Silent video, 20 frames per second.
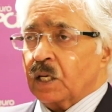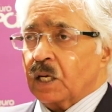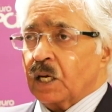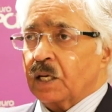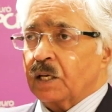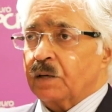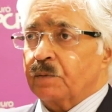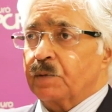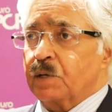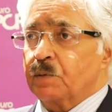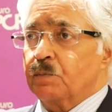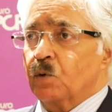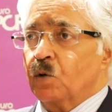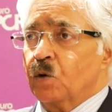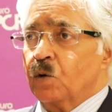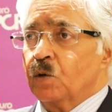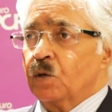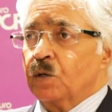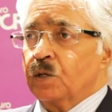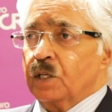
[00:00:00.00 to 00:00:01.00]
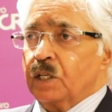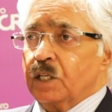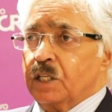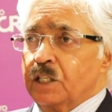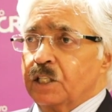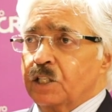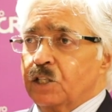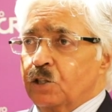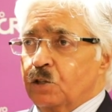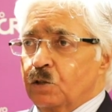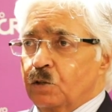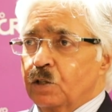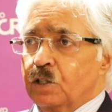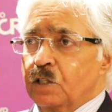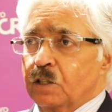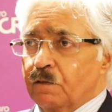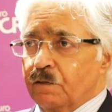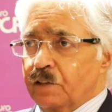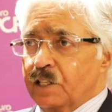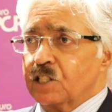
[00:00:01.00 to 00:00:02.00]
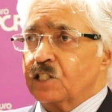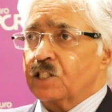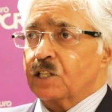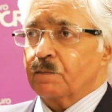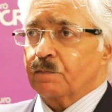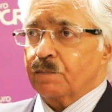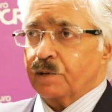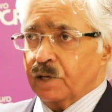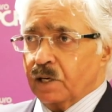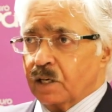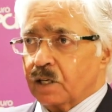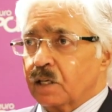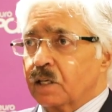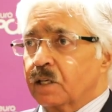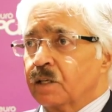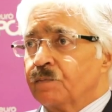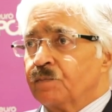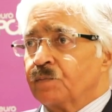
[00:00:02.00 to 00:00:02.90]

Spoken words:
and be more intuitively simpler